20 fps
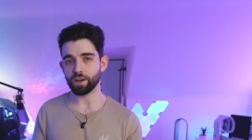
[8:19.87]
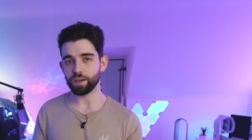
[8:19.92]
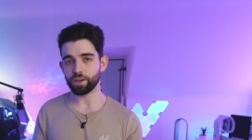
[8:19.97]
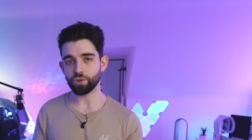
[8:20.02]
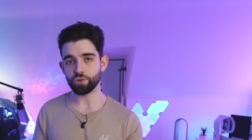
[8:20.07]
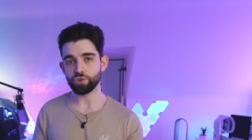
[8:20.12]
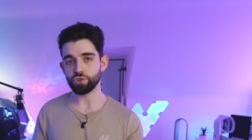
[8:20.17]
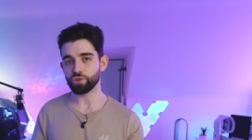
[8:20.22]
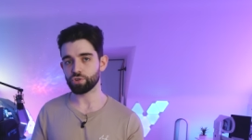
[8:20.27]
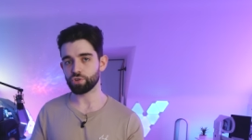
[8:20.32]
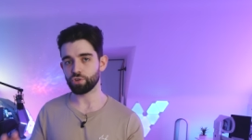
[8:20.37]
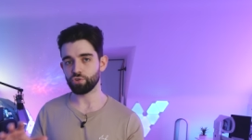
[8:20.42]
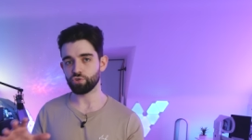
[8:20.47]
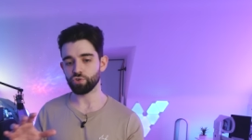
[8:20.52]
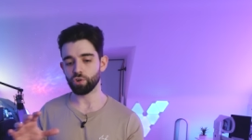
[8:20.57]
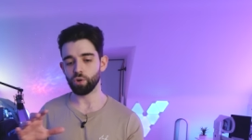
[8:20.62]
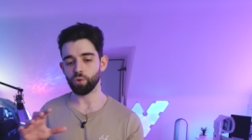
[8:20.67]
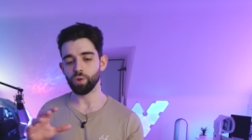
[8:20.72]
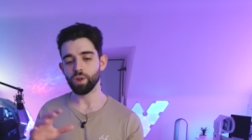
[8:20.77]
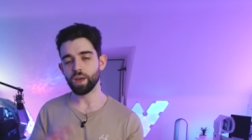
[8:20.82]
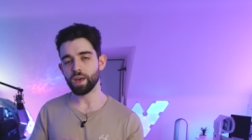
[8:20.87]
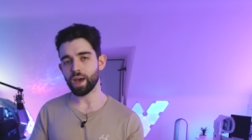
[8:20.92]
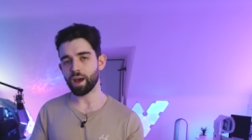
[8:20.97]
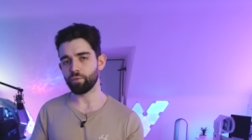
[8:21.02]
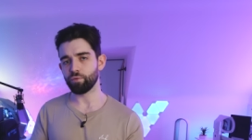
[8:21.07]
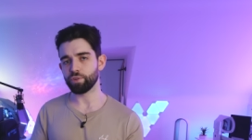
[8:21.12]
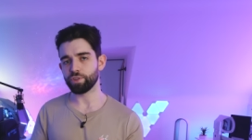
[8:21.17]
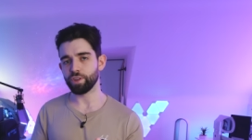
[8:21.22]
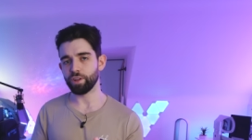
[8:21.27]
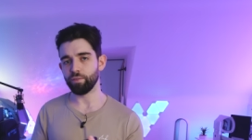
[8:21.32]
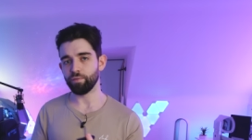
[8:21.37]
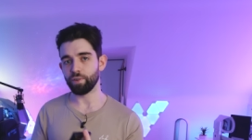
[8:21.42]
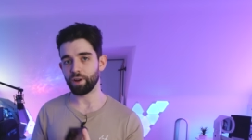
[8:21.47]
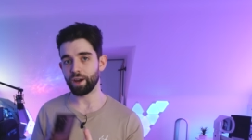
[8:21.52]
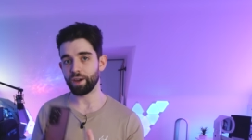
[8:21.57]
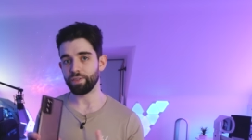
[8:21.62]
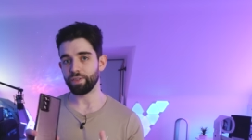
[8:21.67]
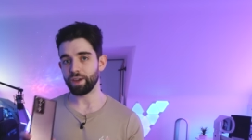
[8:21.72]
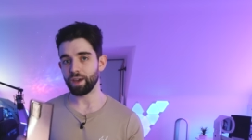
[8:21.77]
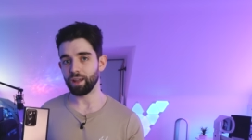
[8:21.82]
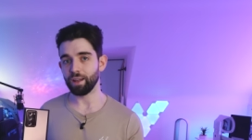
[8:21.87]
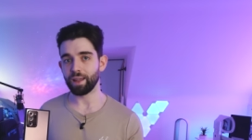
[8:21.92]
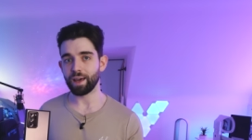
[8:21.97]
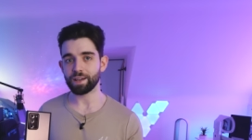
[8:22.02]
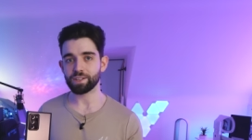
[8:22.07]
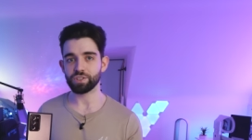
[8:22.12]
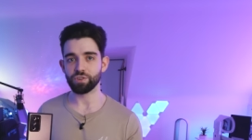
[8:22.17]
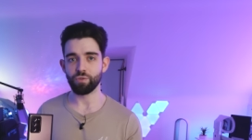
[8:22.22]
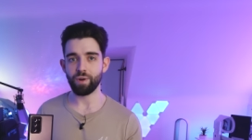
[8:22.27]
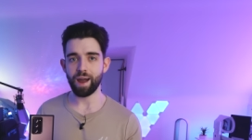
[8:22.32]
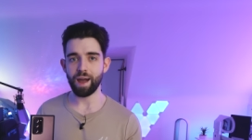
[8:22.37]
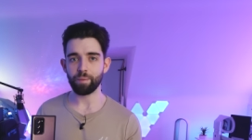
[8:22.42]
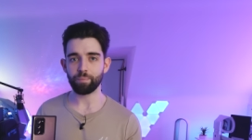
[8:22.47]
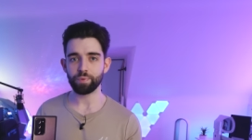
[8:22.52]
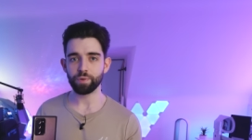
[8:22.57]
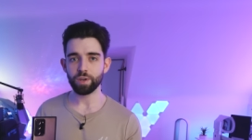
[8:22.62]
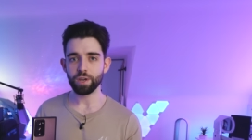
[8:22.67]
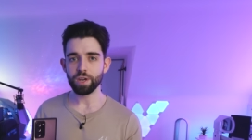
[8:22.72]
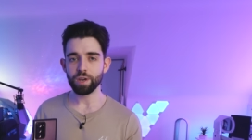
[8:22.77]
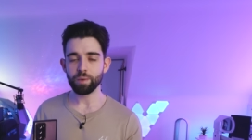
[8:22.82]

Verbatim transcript: I could just control everything via the Alexa app.